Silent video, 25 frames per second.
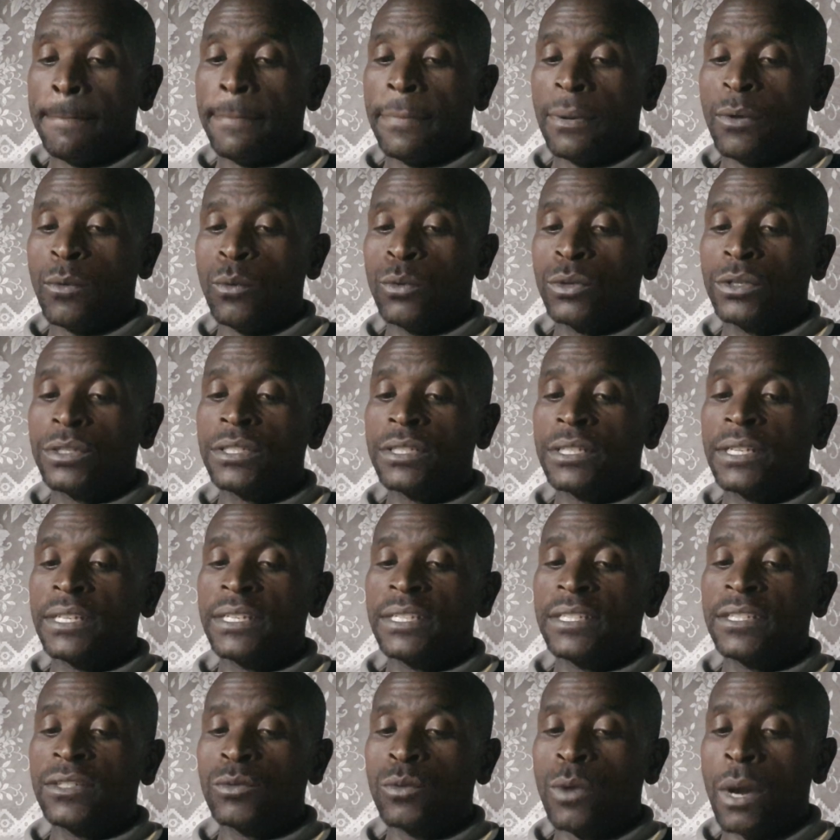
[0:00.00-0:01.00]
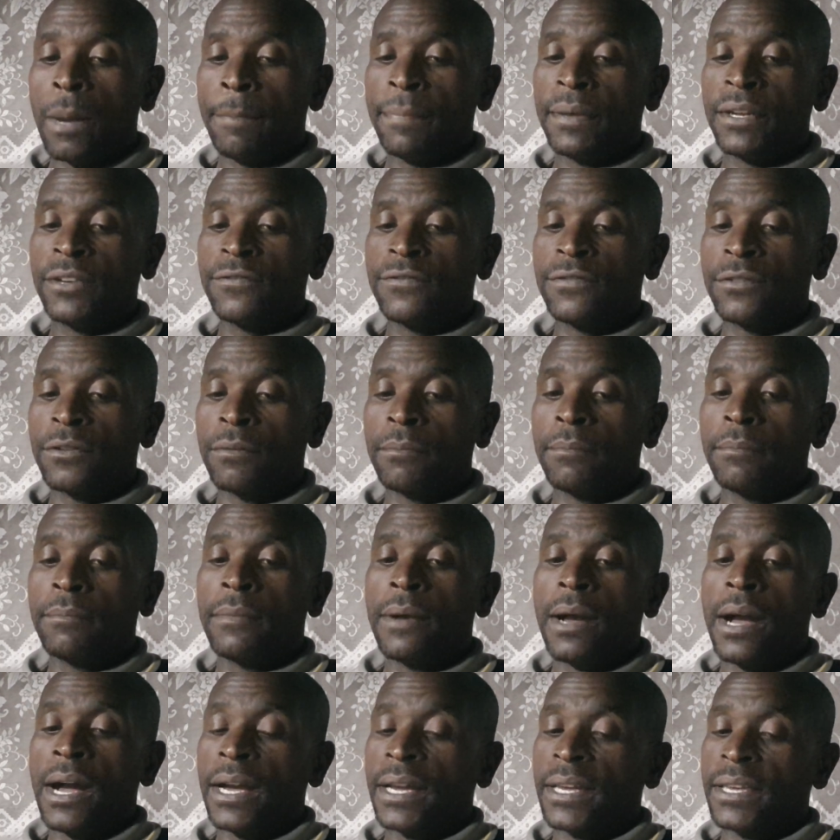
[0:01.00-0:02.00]
what is likely to happen from
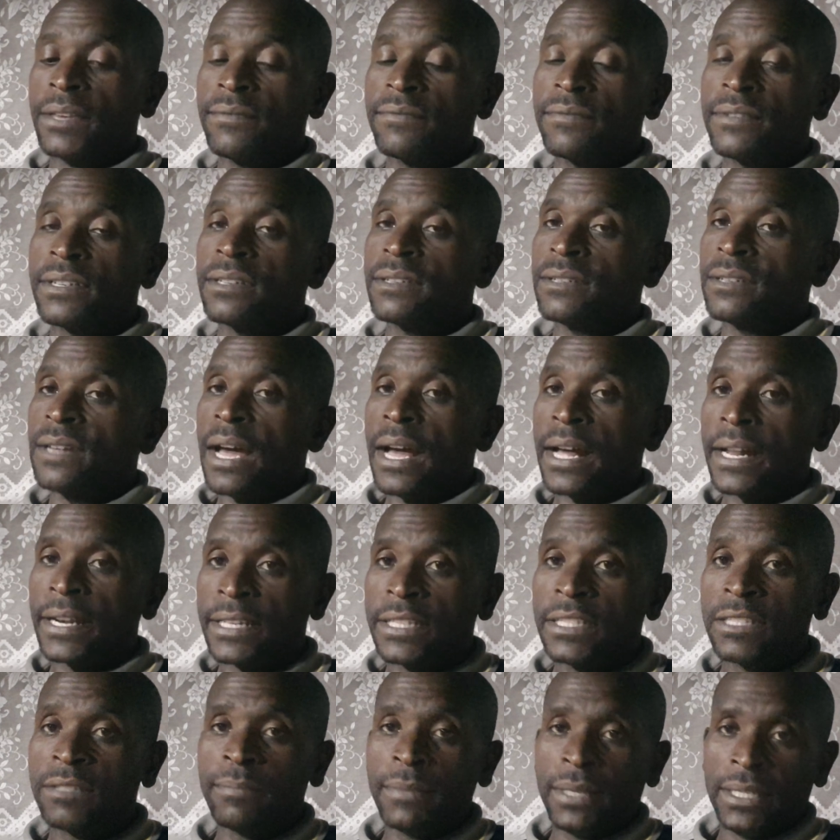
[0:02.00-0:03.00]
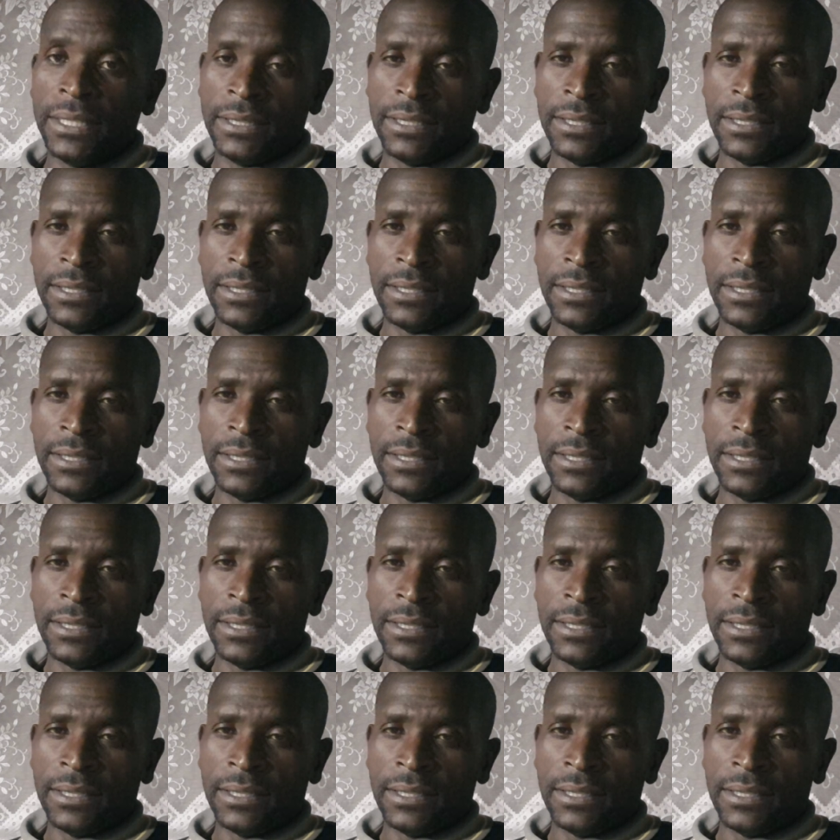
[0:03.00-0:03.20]
a given arrangement.